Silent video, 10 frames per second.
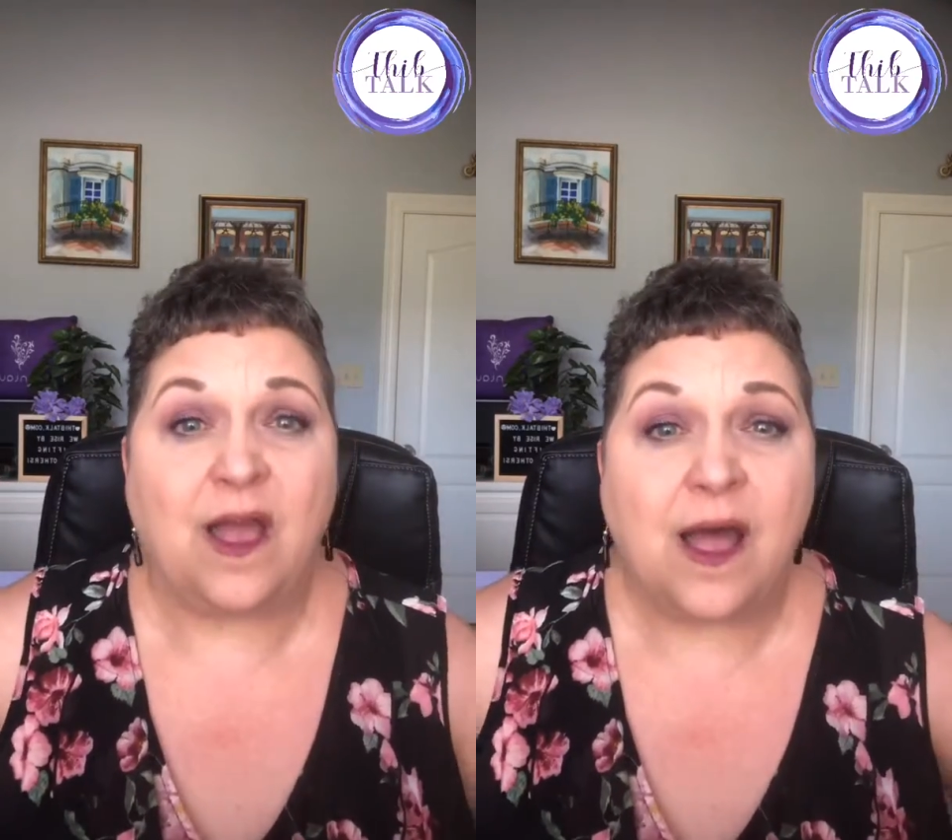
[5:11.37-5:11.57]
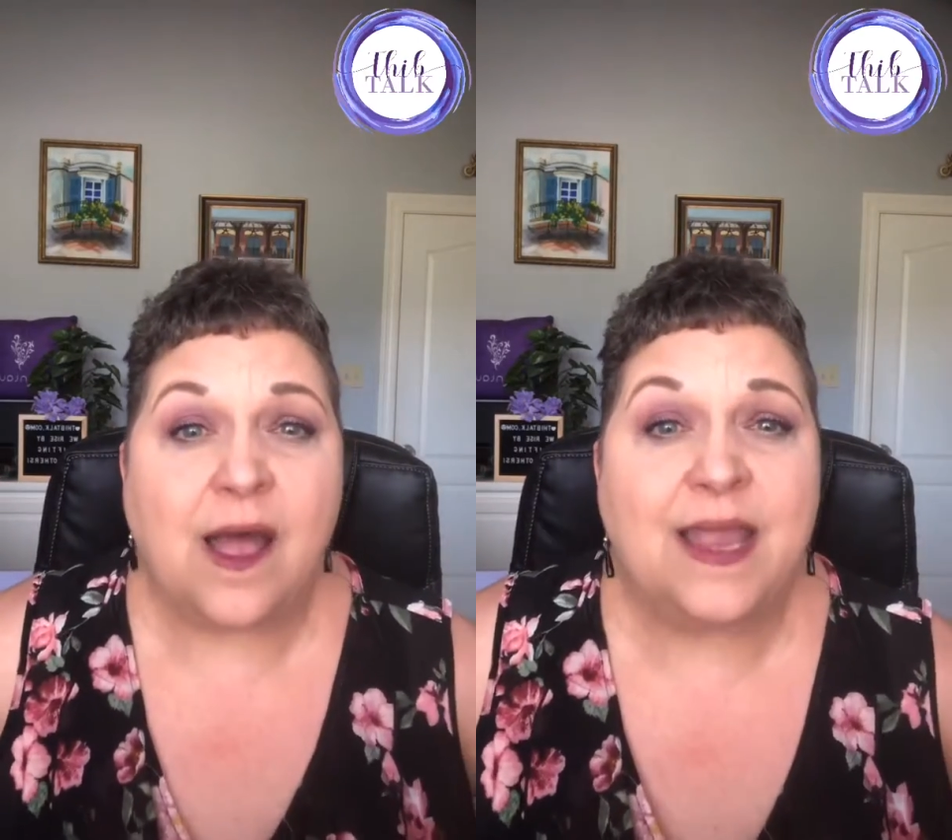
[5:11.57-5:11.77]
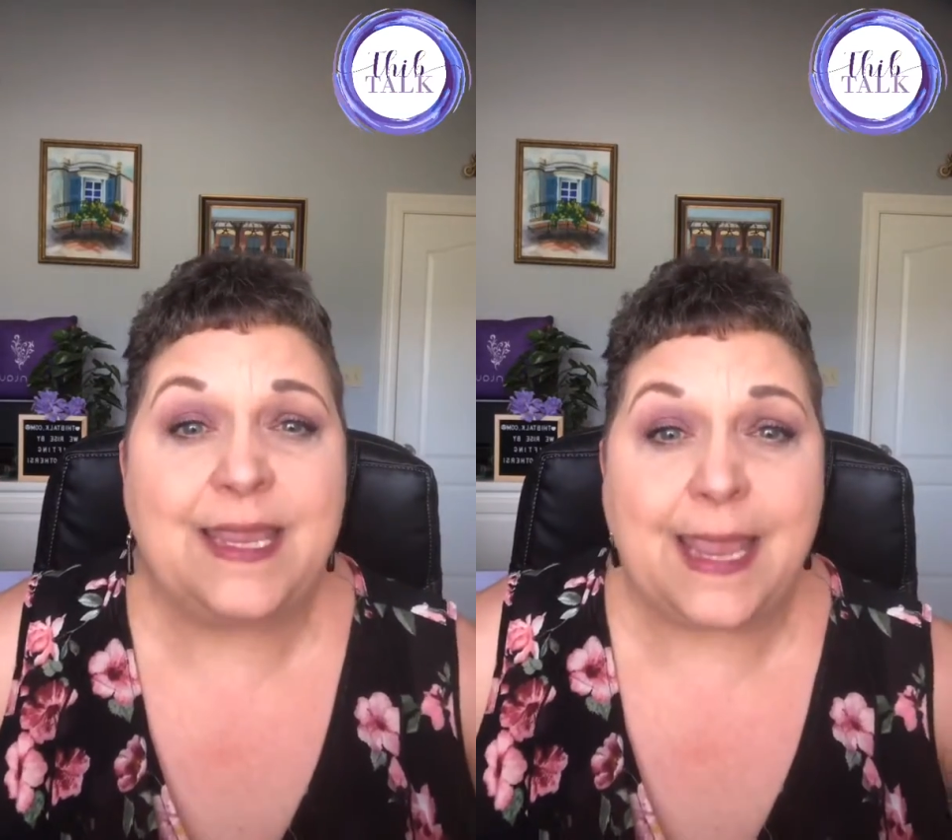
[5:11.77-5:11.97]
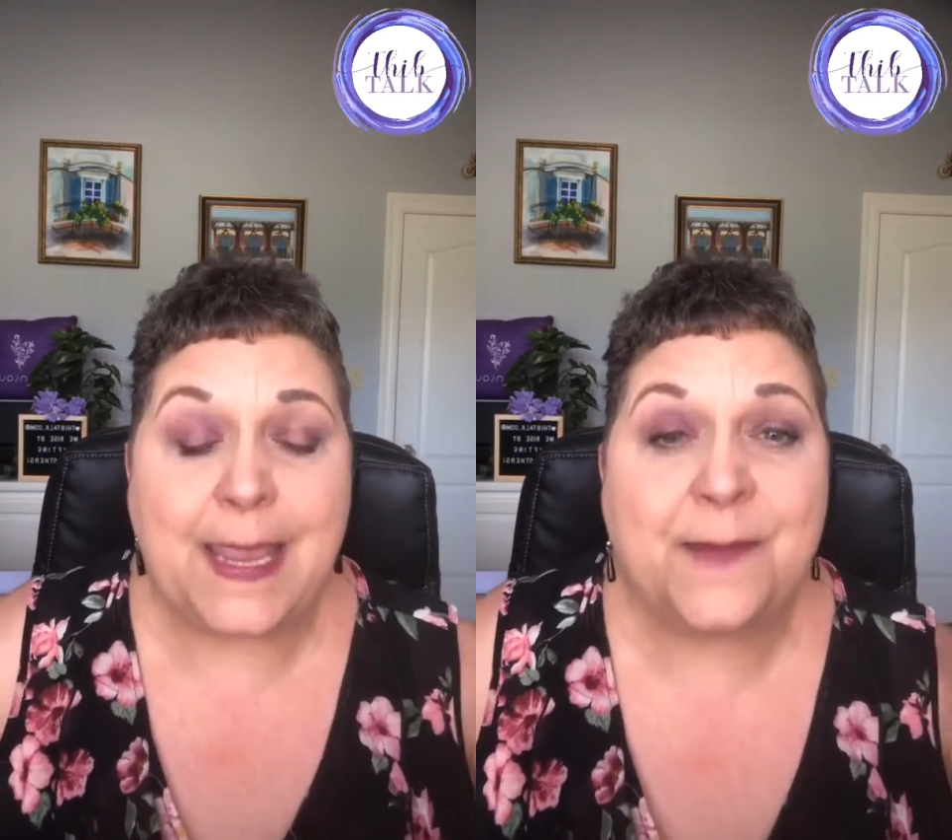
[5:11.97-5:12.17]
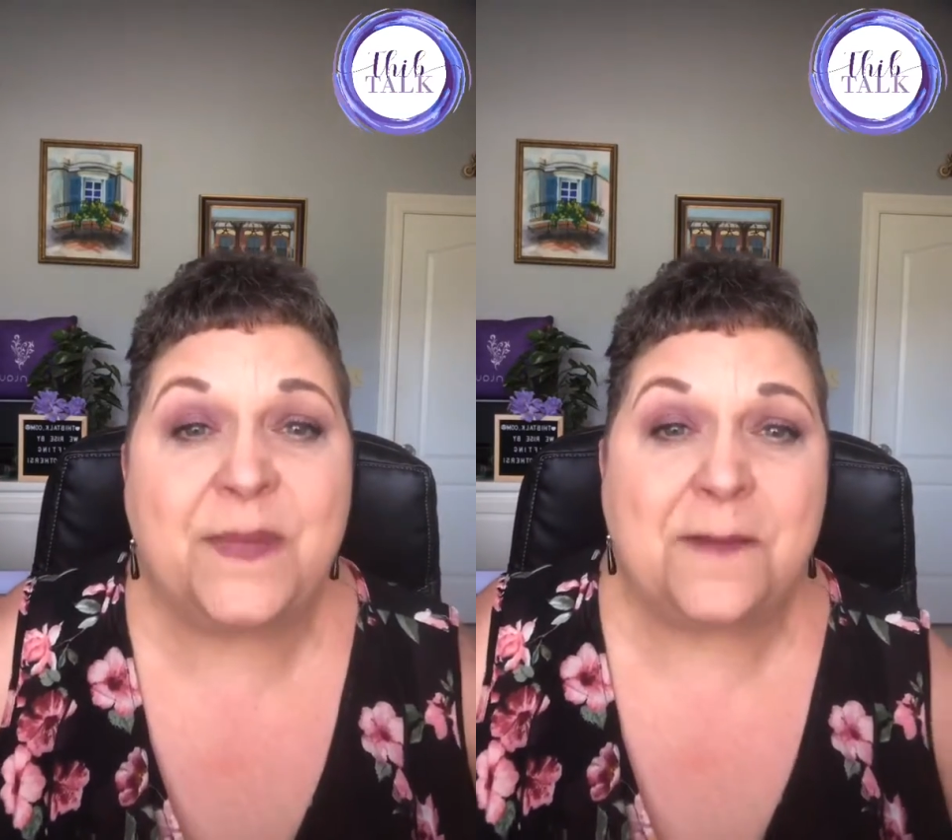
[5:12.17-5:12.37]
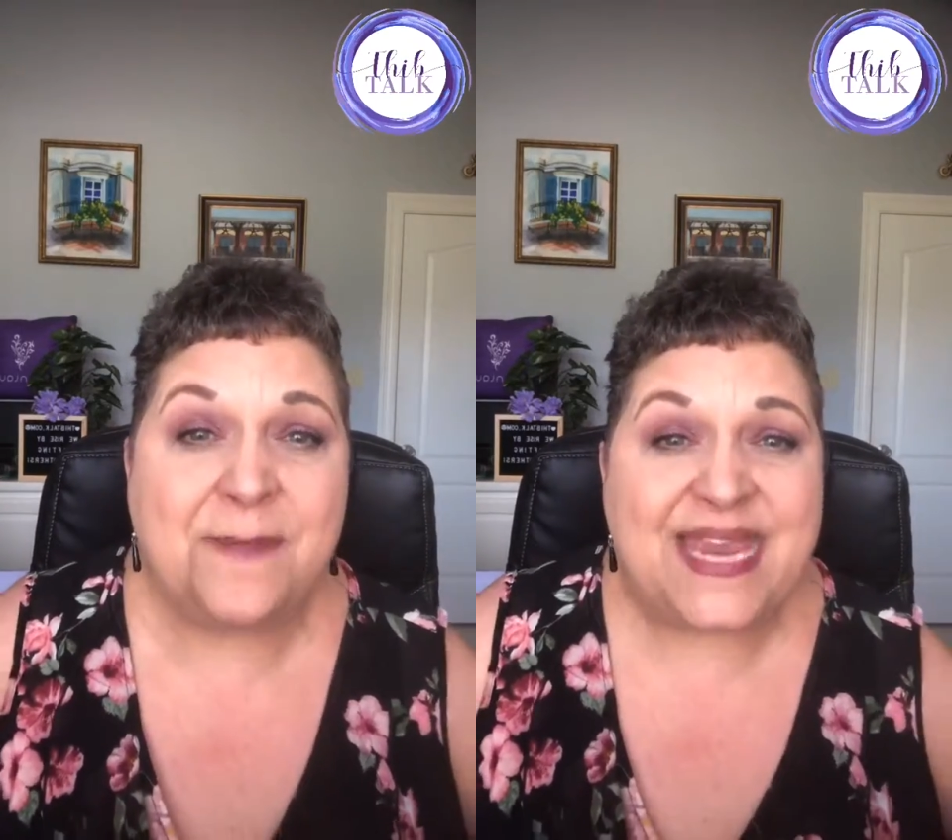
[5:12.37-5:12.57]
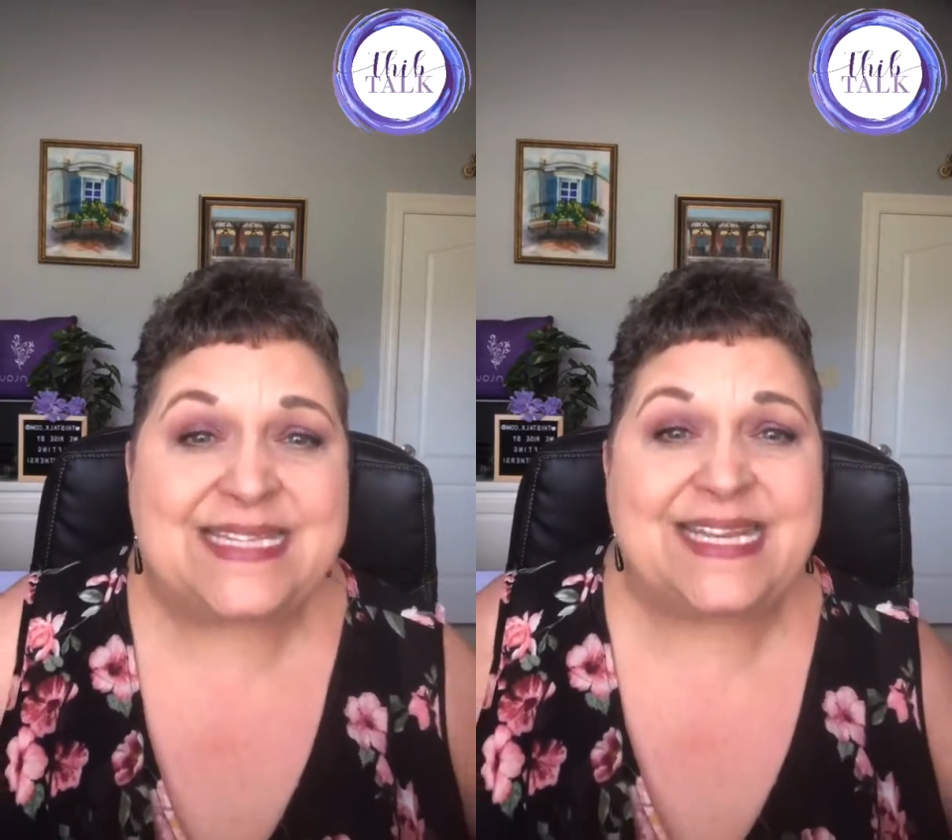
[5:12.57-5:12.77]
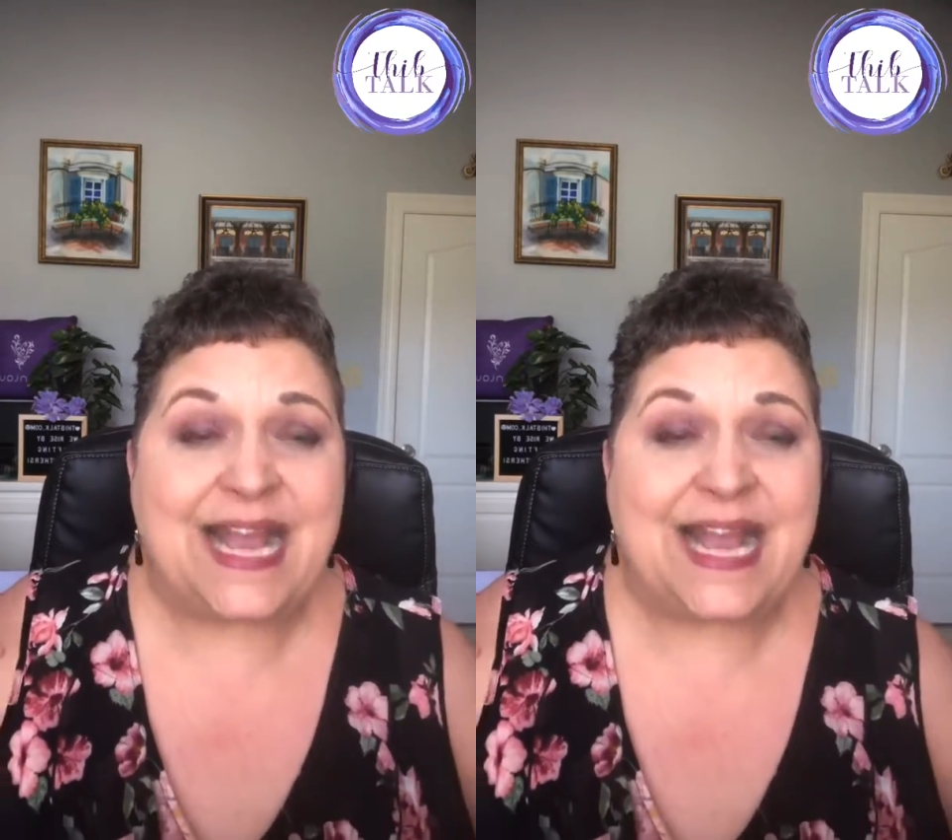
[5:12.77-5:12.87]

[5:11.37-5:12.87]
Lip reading: I am amazing,